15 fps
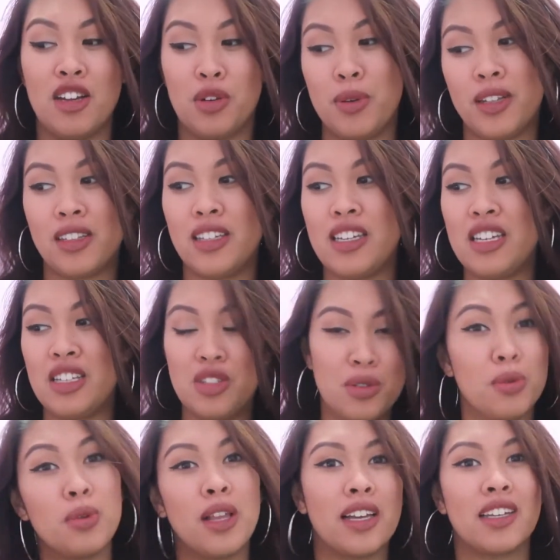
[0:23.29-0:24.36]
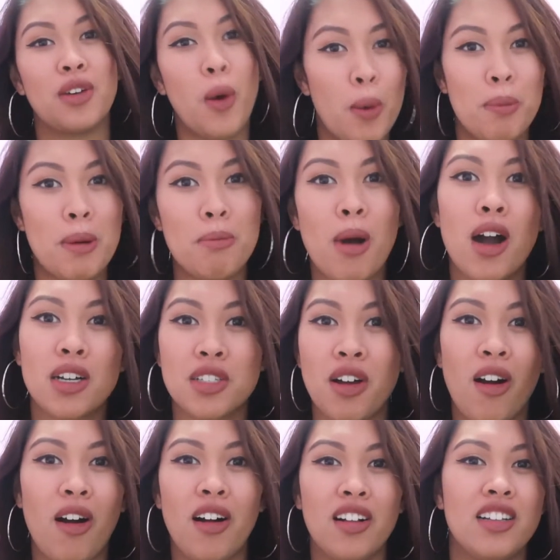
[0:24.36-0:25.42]
quickly do like an open box
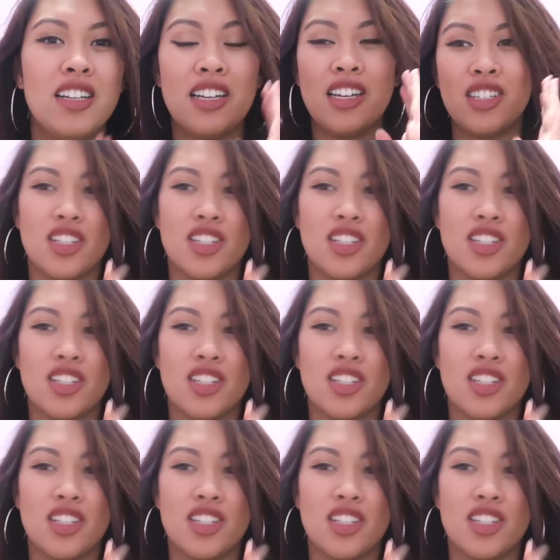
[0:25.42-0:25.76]
haul